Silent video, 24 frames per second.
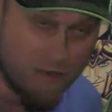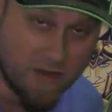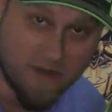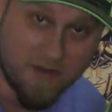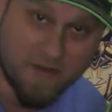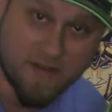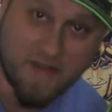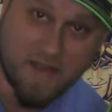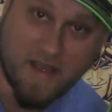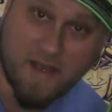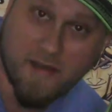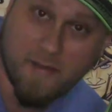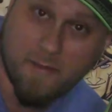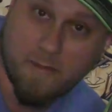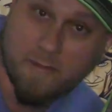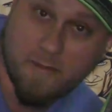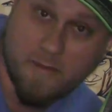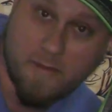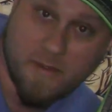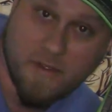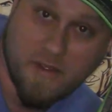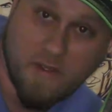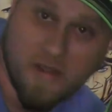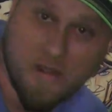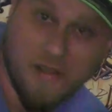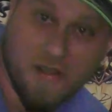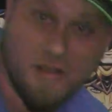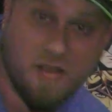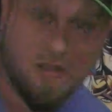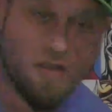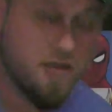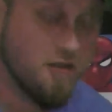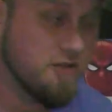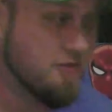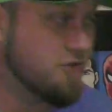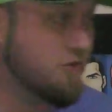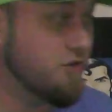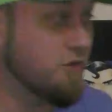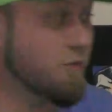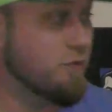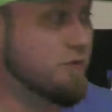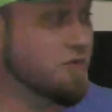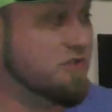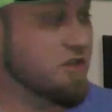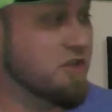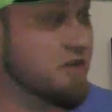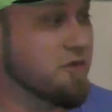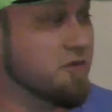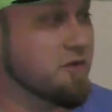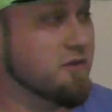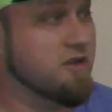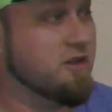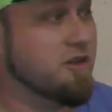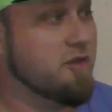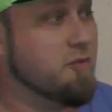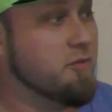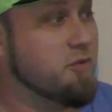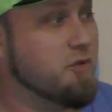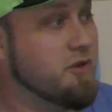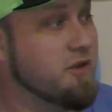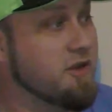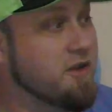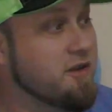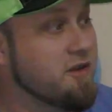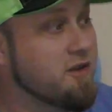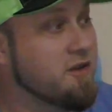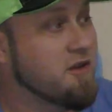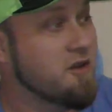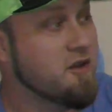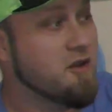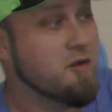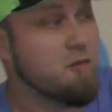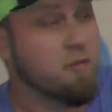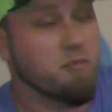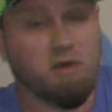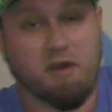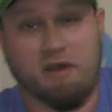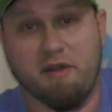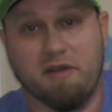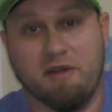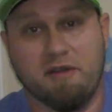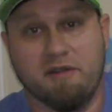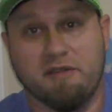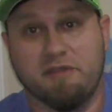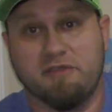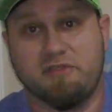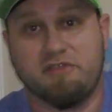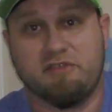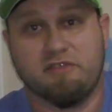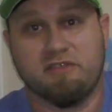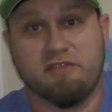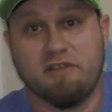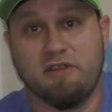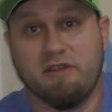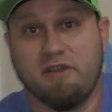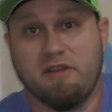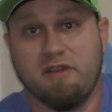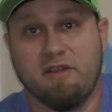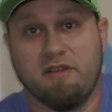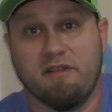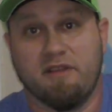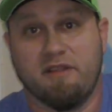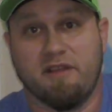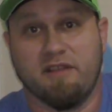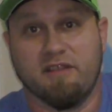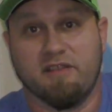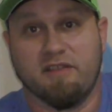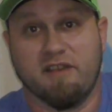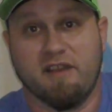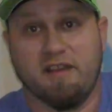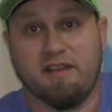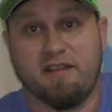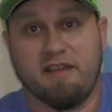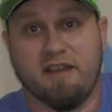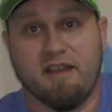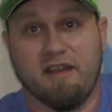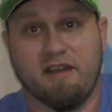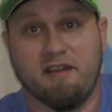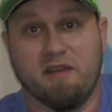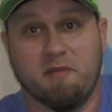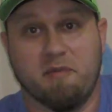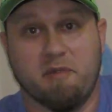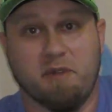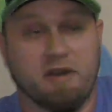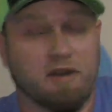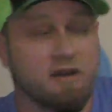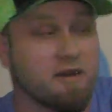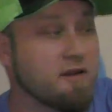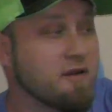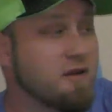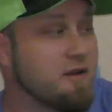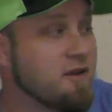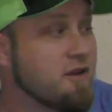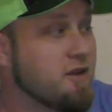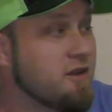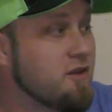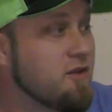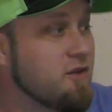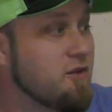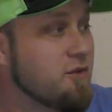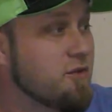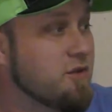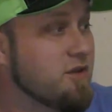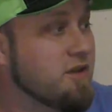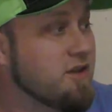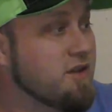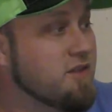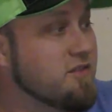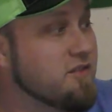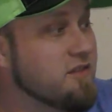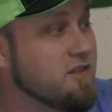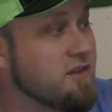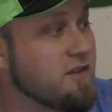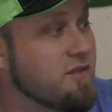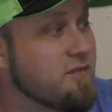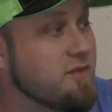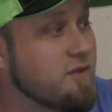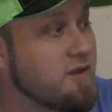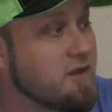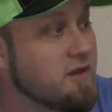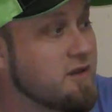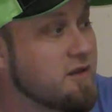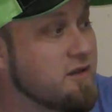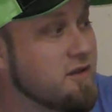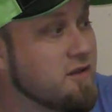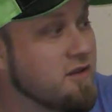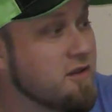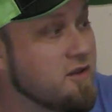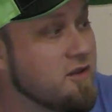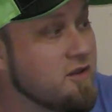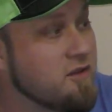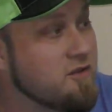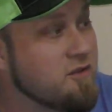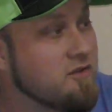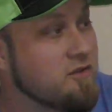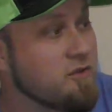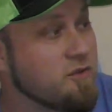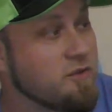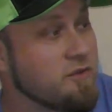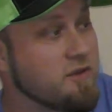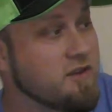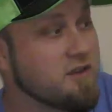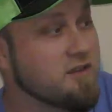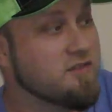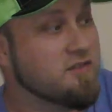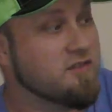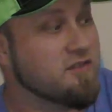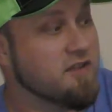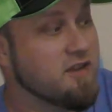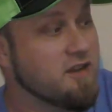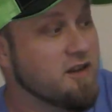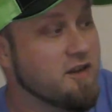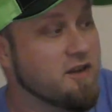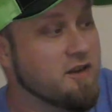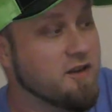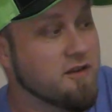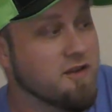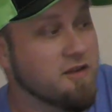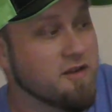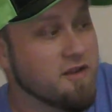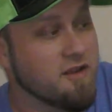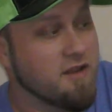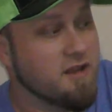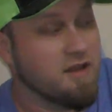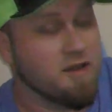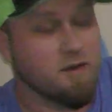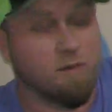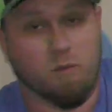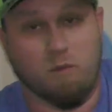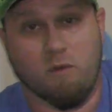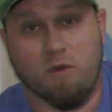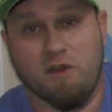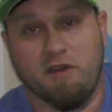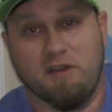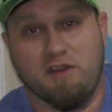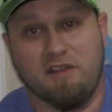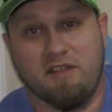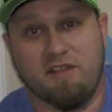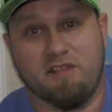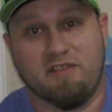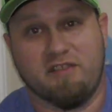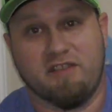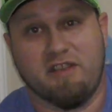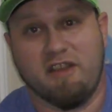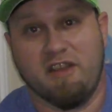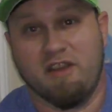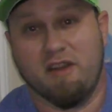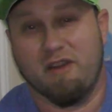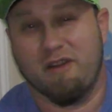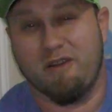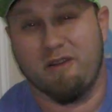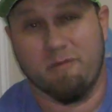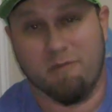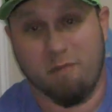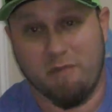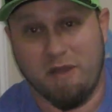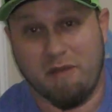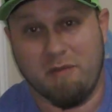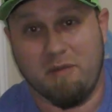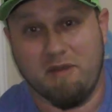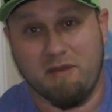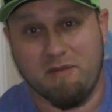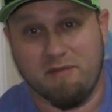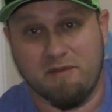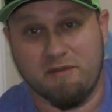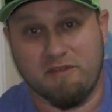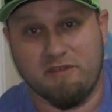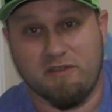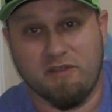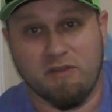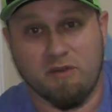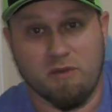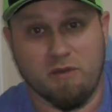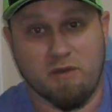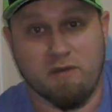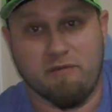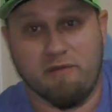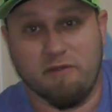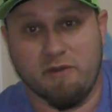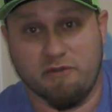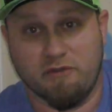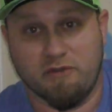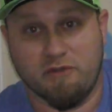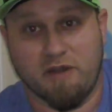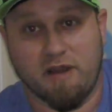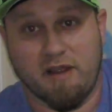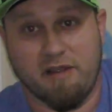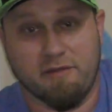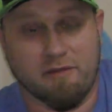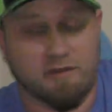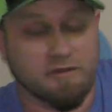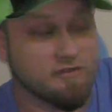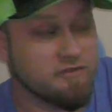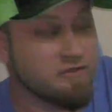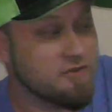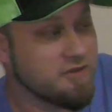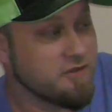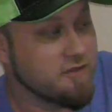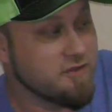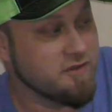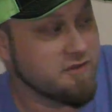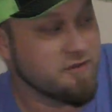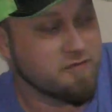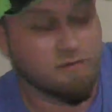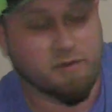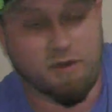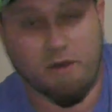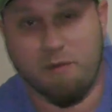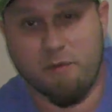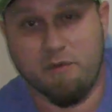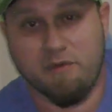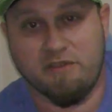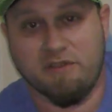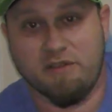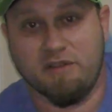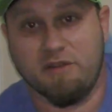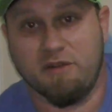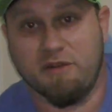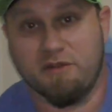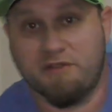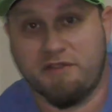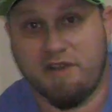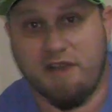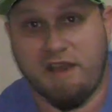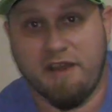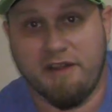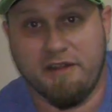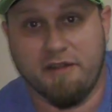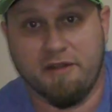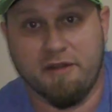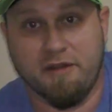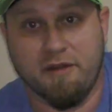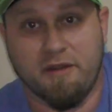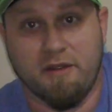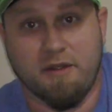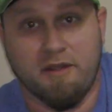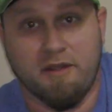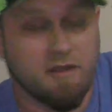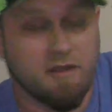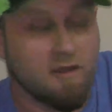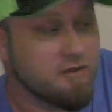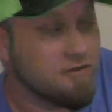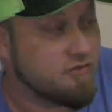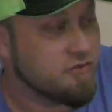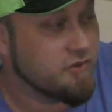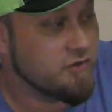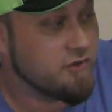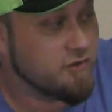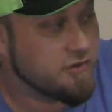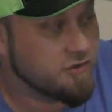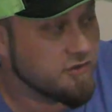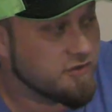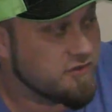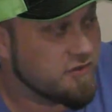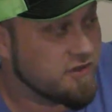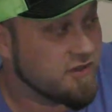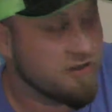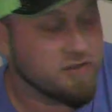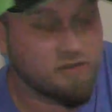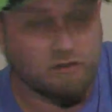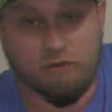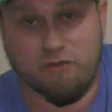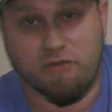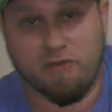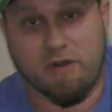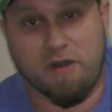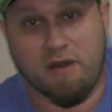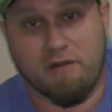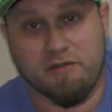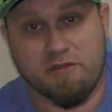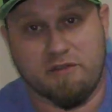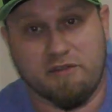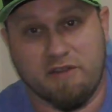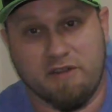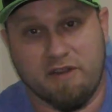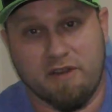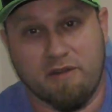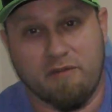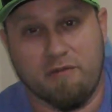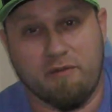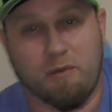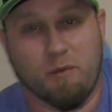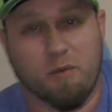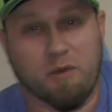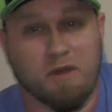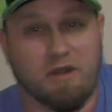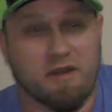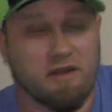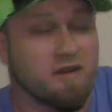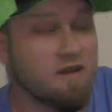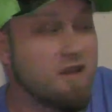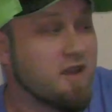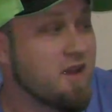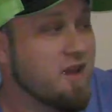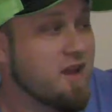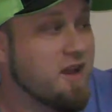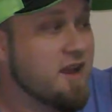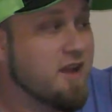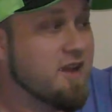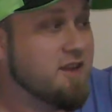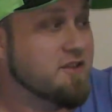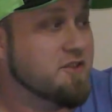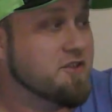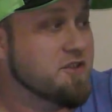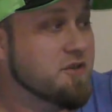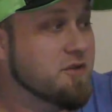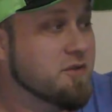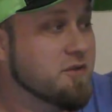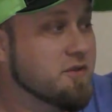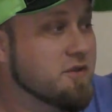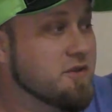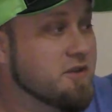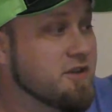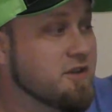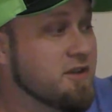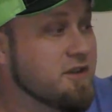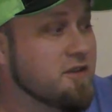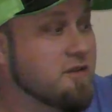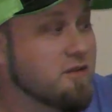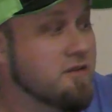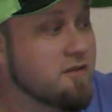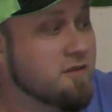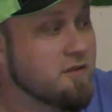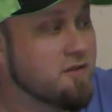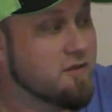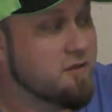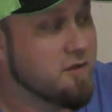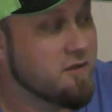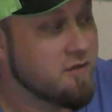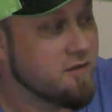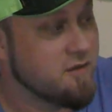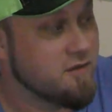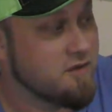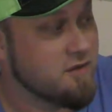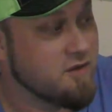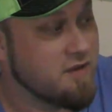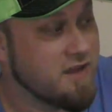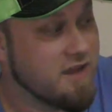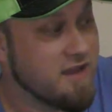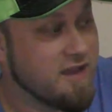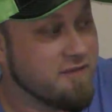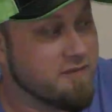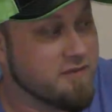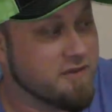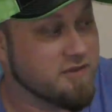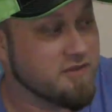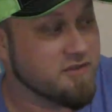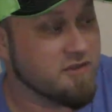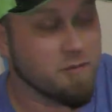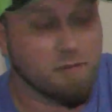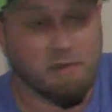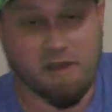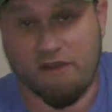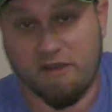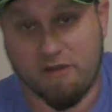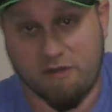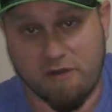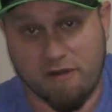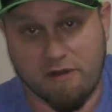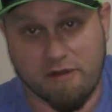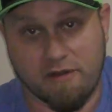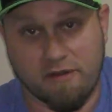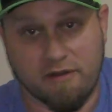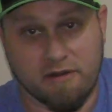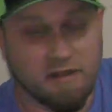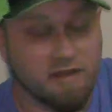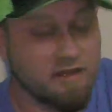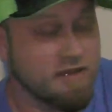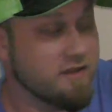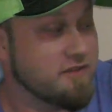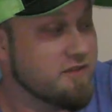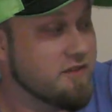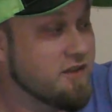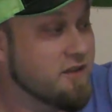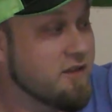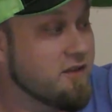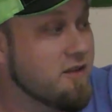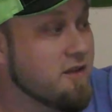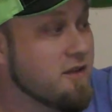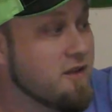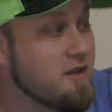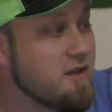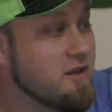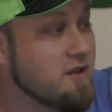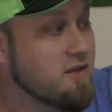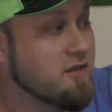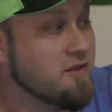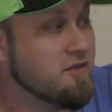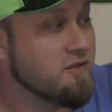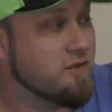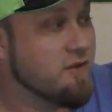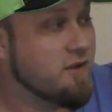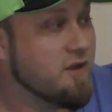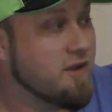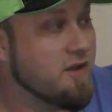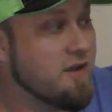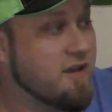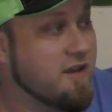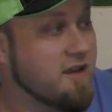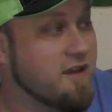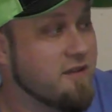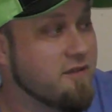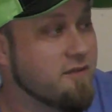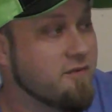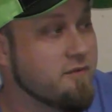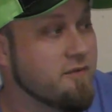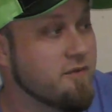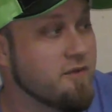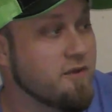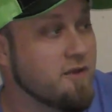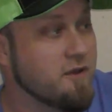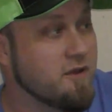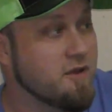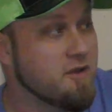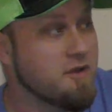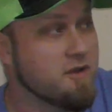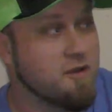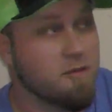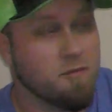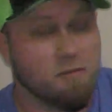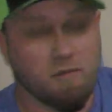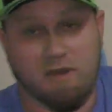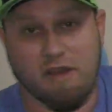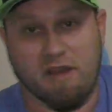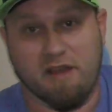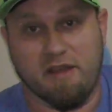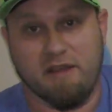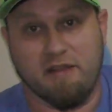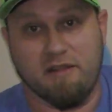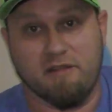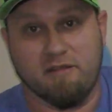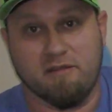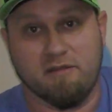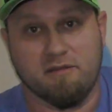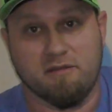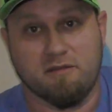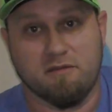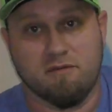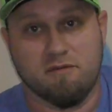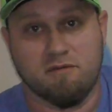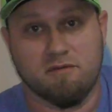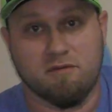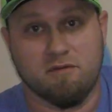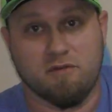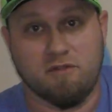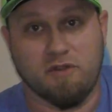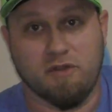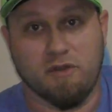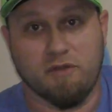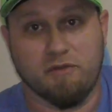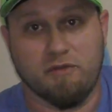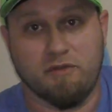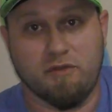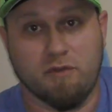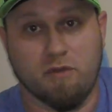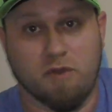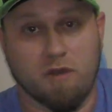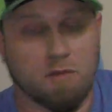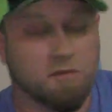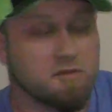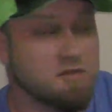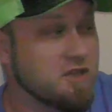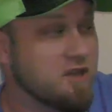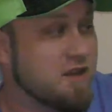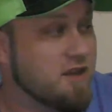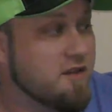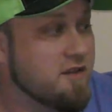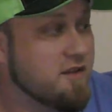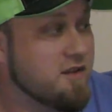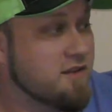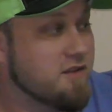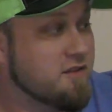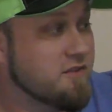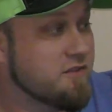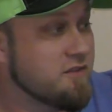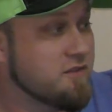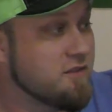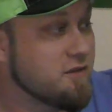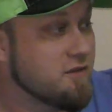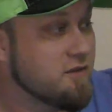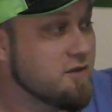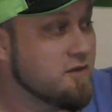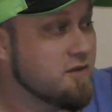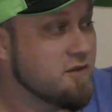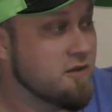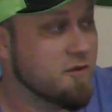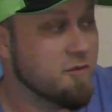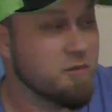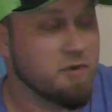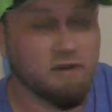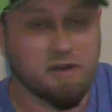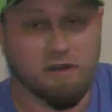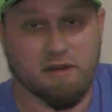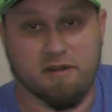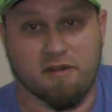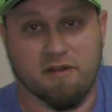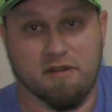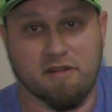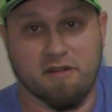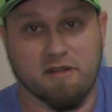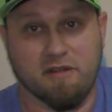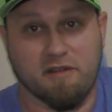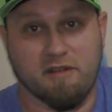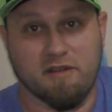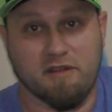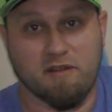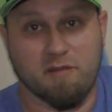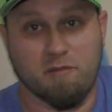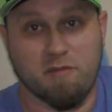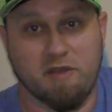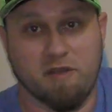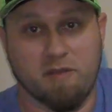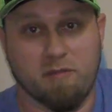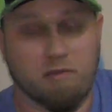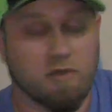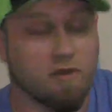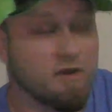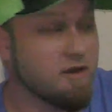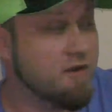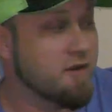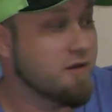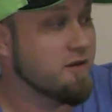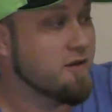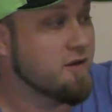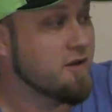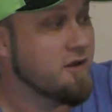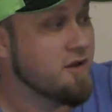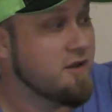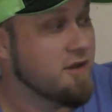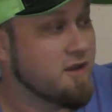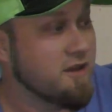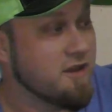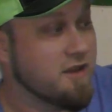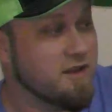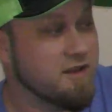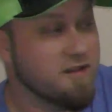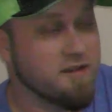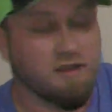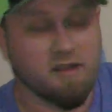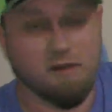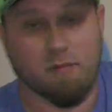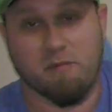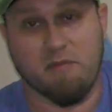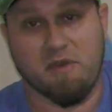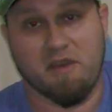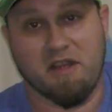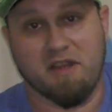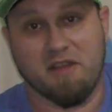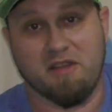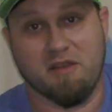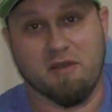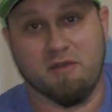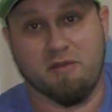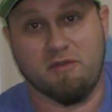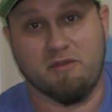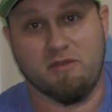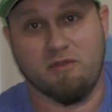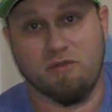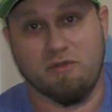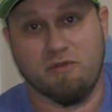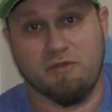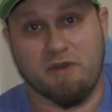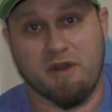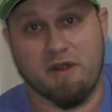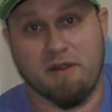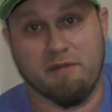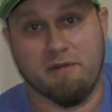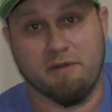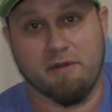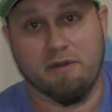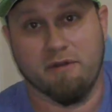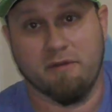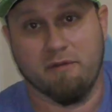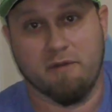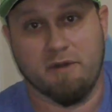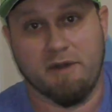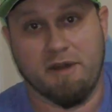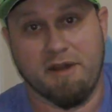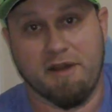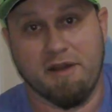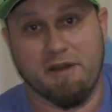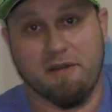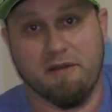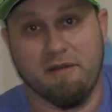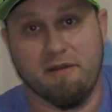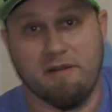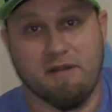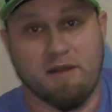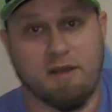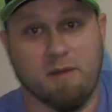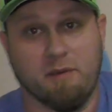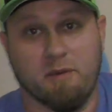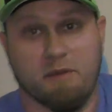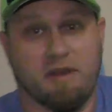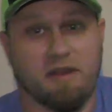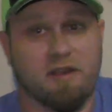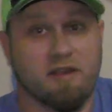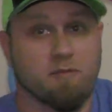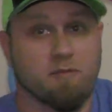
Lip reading: on the top, you would generally put putters, things like that up here. You could easily fit 2 discs here and 1 disc here, maybe even 2 if they're drivers. This front one's a little tighter, so you could stick 2 drivers in there if you want. I generally have this on my cart, like I said, so I'll have my go-to upshot disc up here in the big part, and then my go-to driver right here. That way,